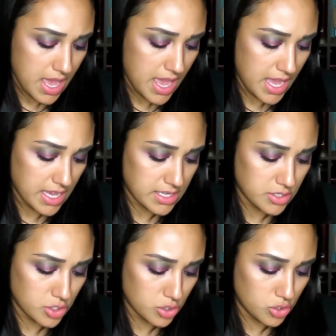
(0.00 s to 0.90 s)

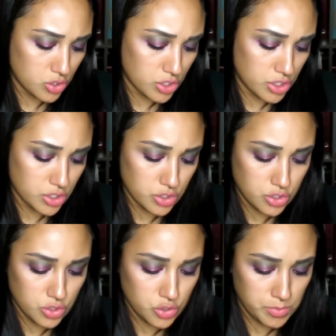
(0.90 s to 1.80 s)
and Good
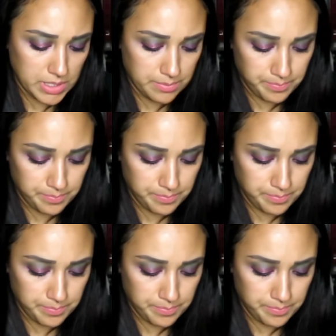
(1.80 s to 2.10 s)
Jujube.